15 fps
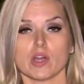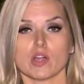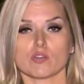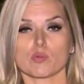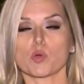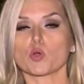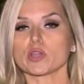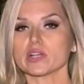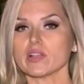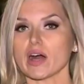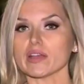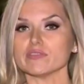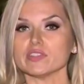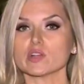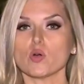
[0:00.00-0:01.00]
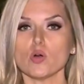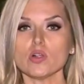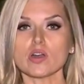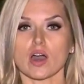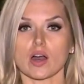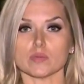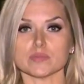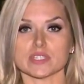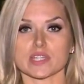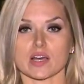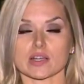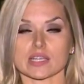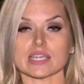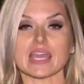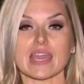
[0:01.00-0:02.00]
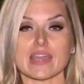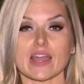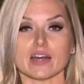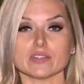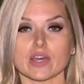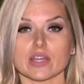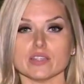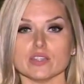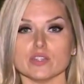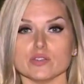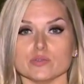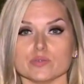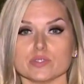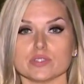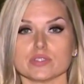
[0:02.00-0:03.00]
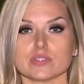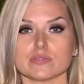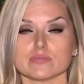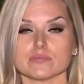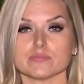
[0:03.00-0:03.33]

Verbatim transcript: Reporting live, Nicole Comstock, K C A L nine News.